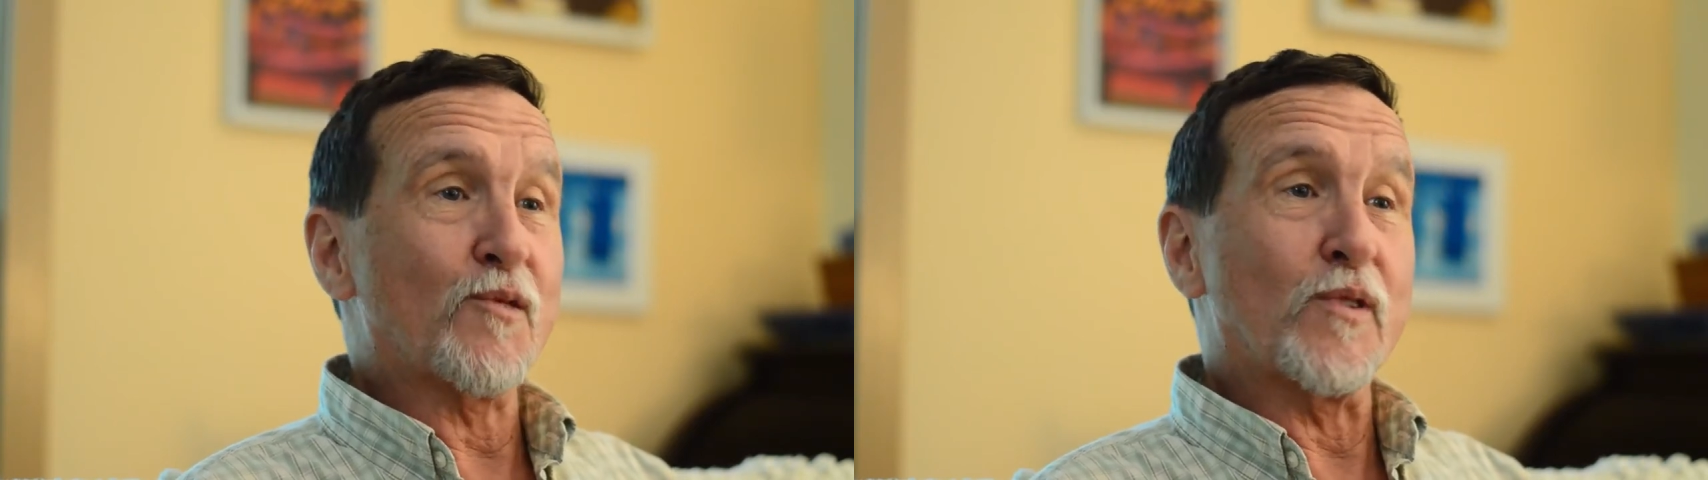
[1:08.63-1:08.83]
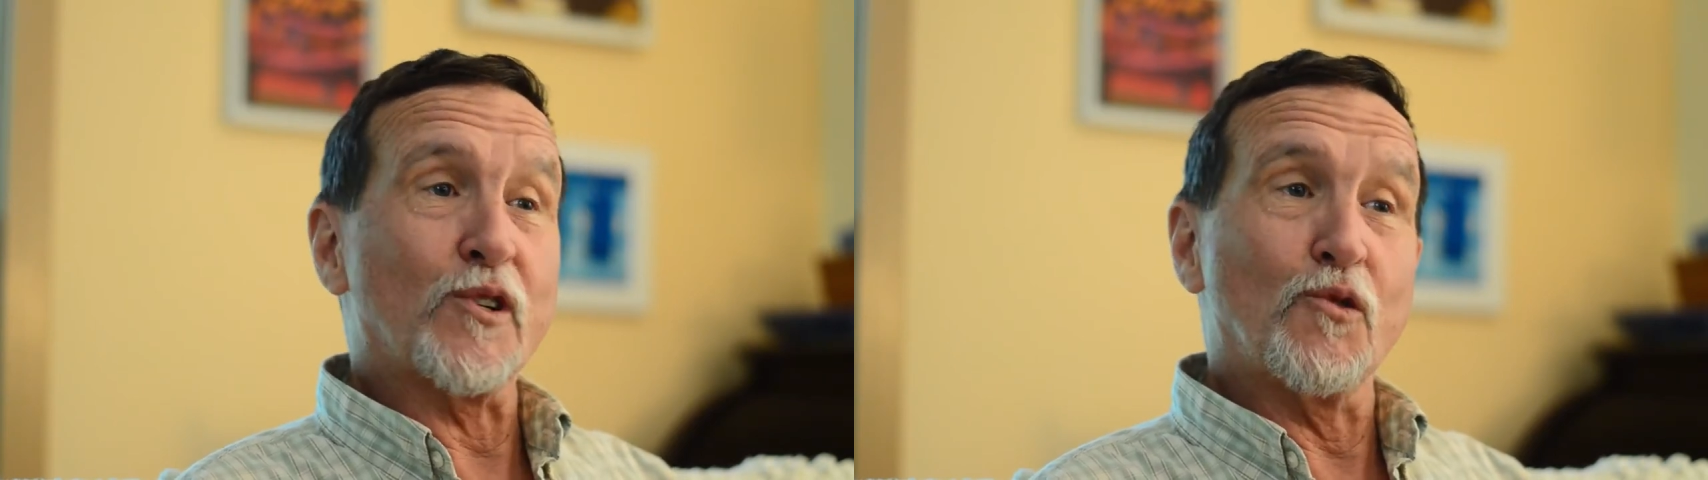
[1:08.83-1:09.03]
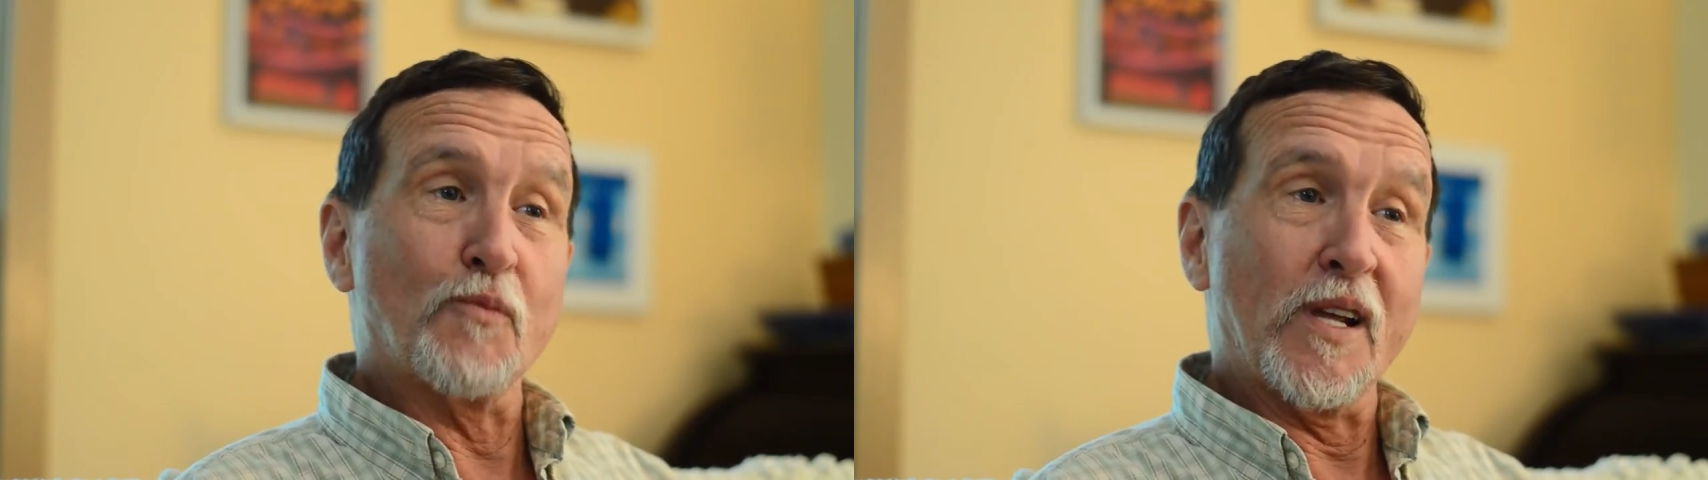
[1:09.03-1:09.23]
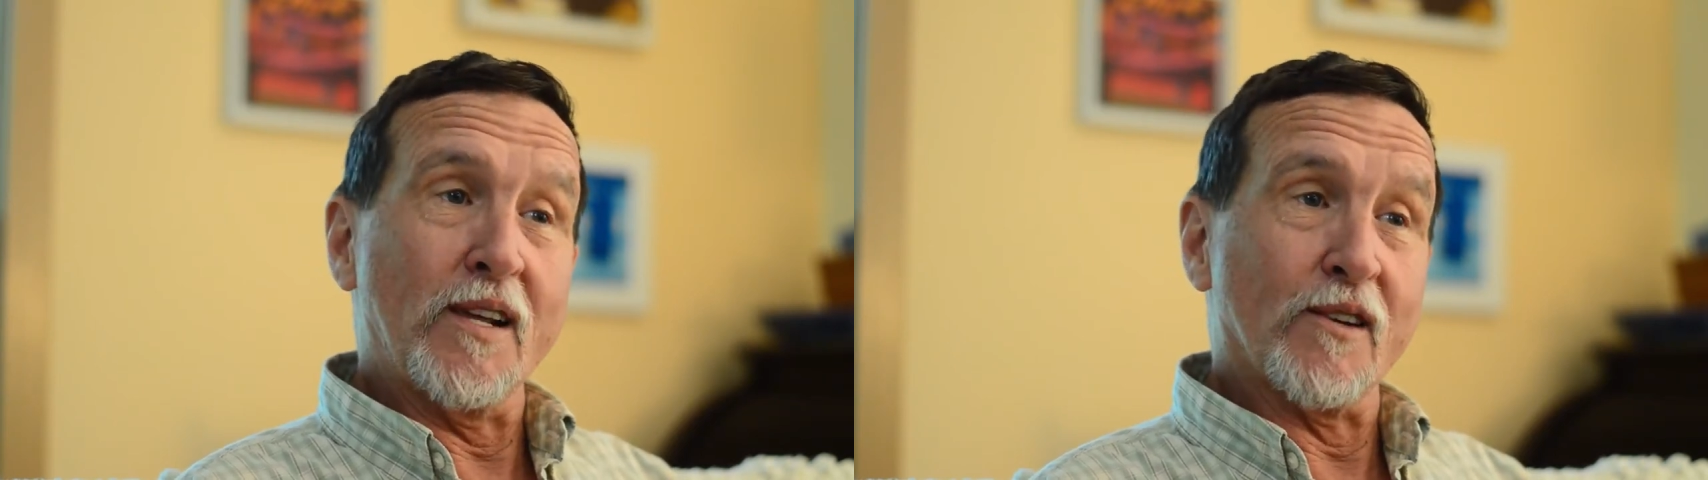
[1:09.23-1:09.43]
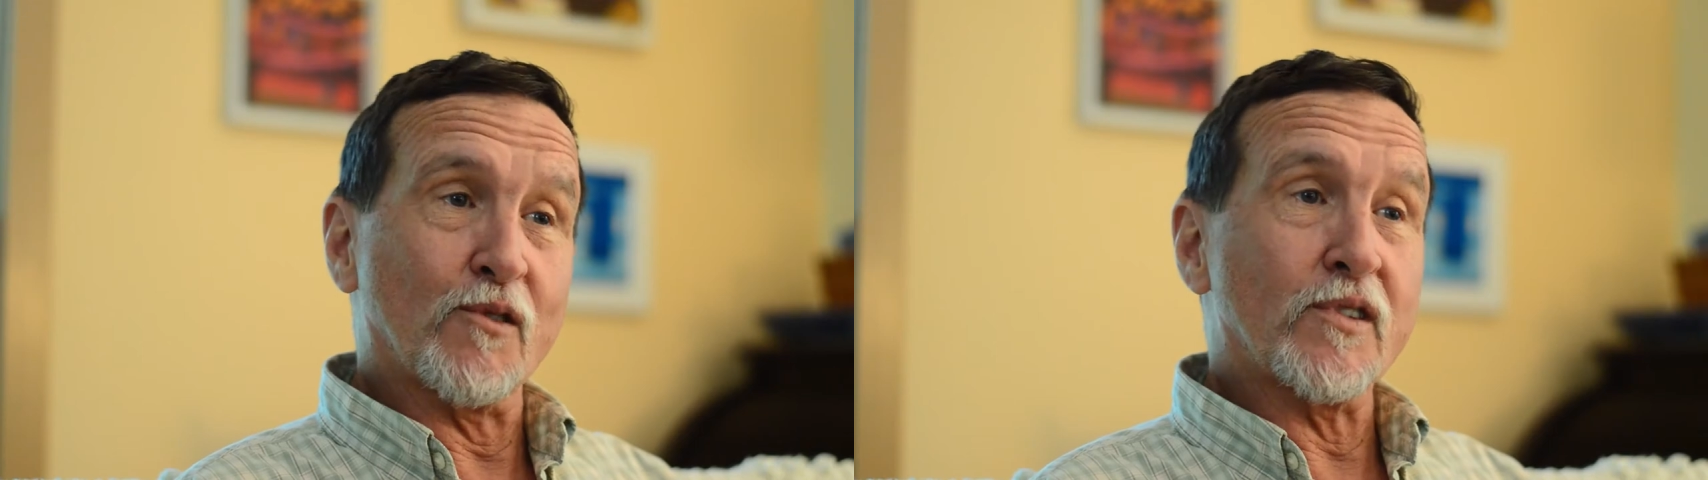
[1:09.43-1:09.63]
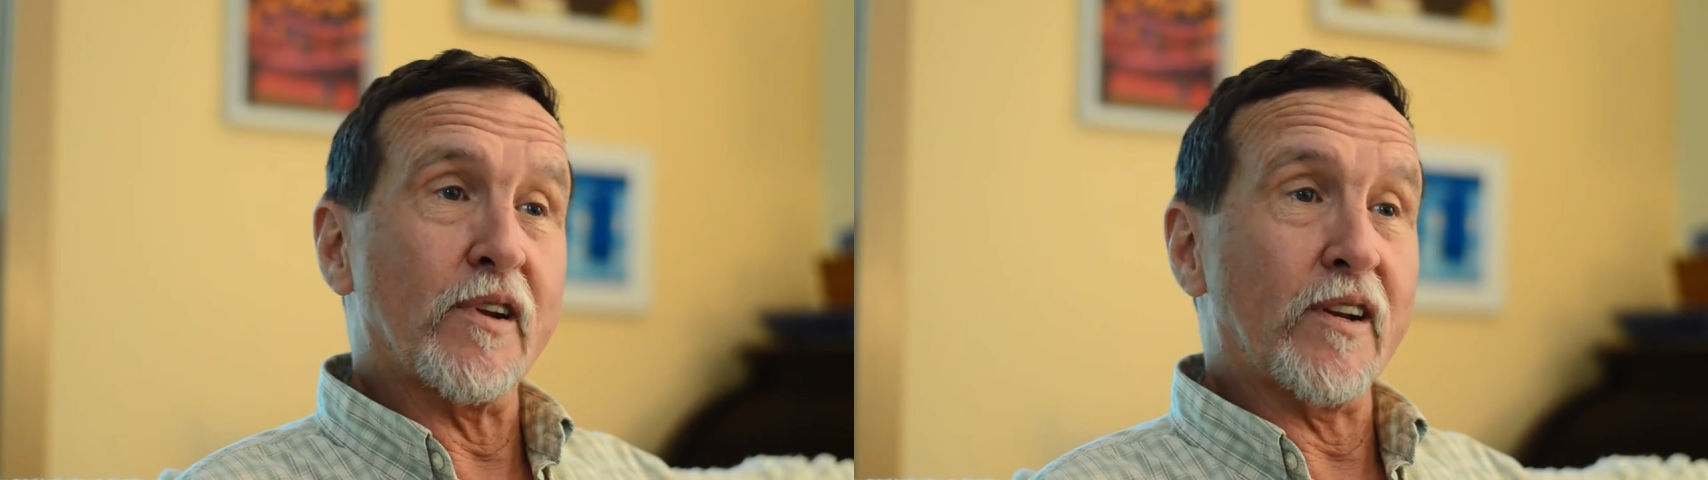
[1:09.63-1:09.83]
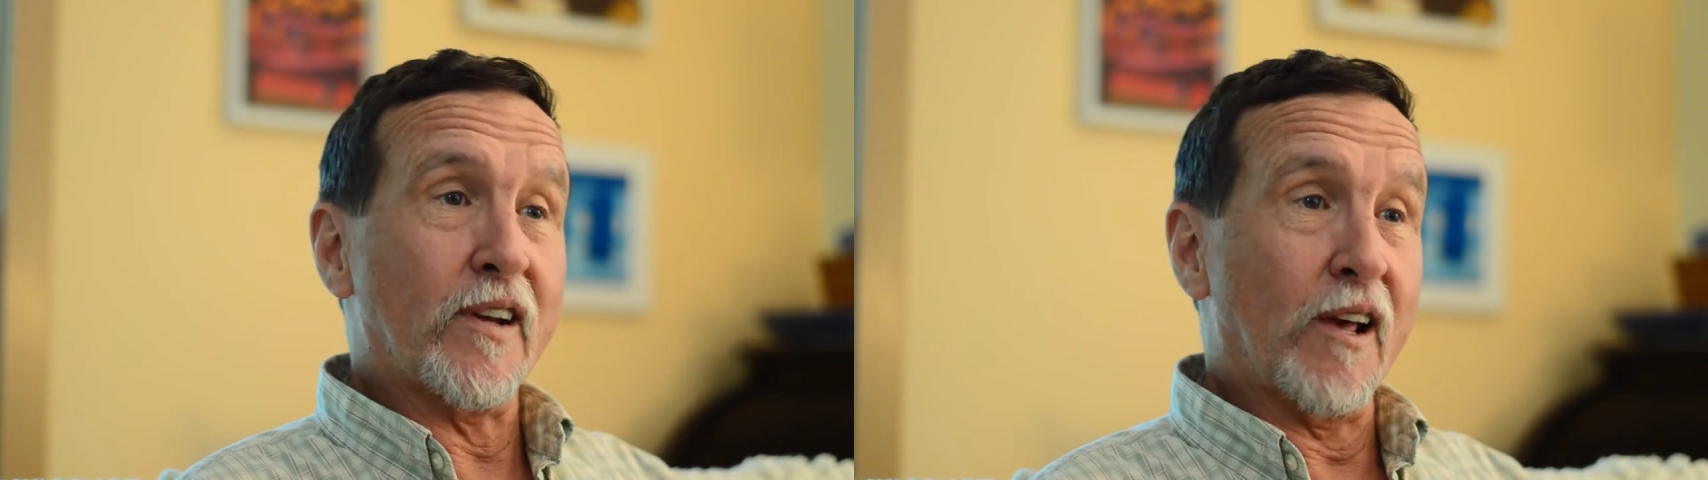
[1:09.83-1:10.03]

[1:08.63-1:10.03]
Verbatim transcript: Would you be interested in